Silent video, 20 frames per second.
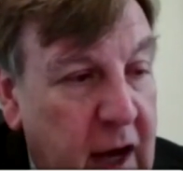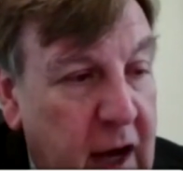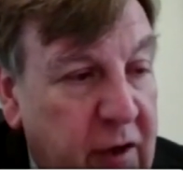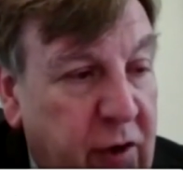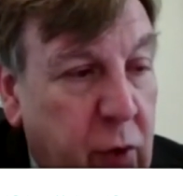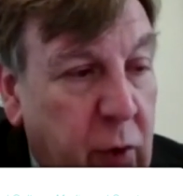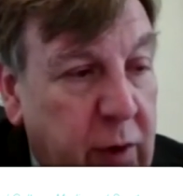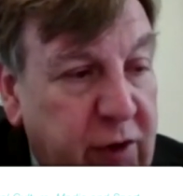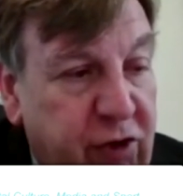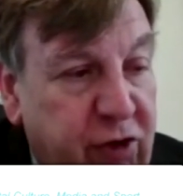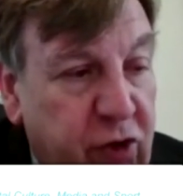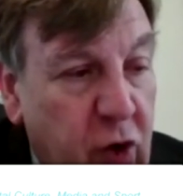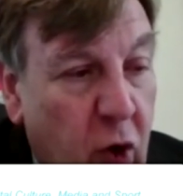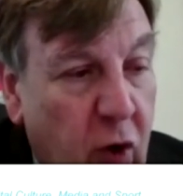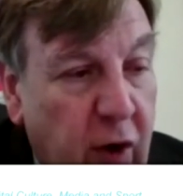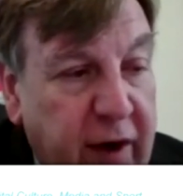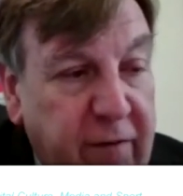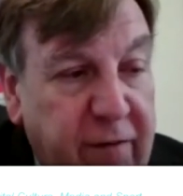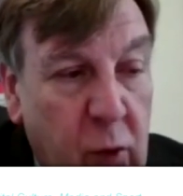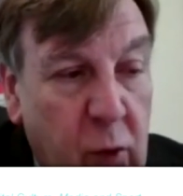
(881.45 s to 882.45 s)
and to
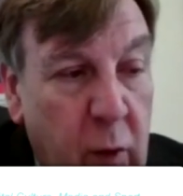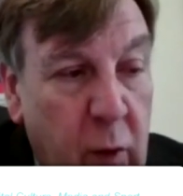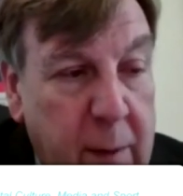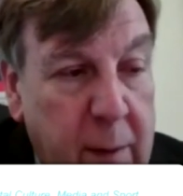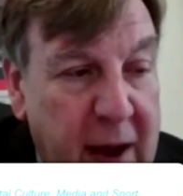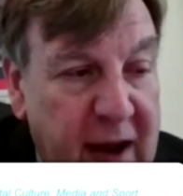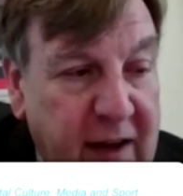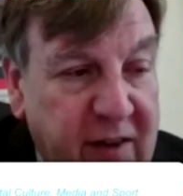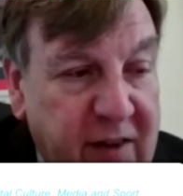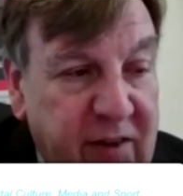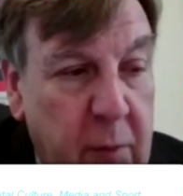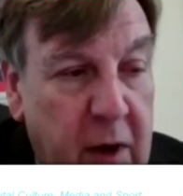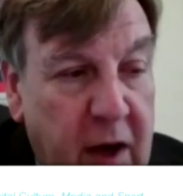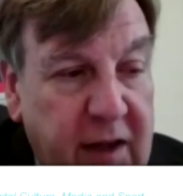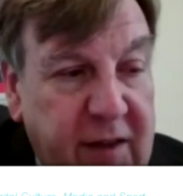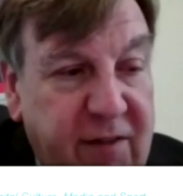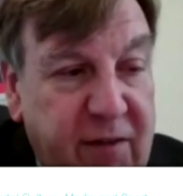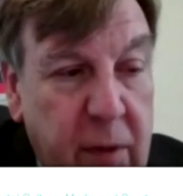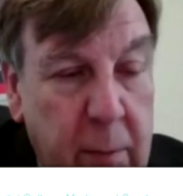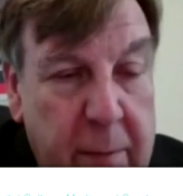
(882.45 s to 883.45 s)
ensuring that we
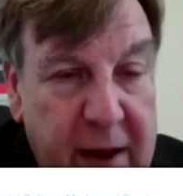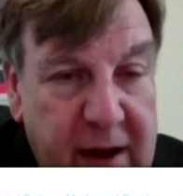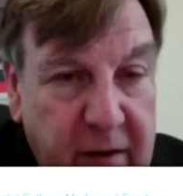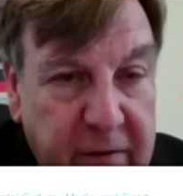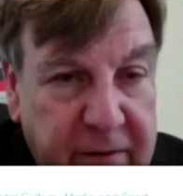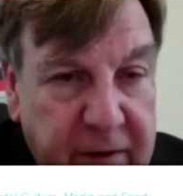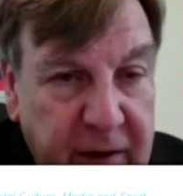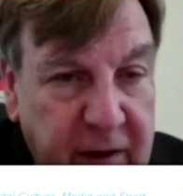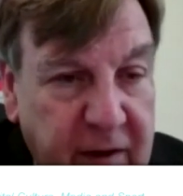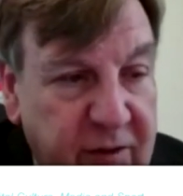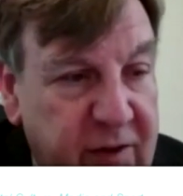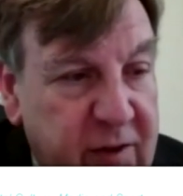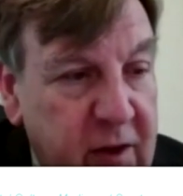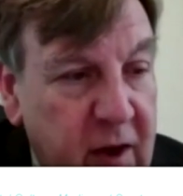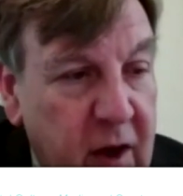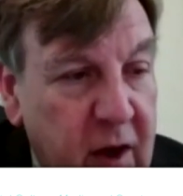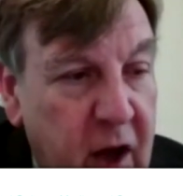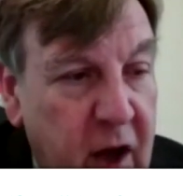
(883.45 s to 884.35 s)
maximize the benefits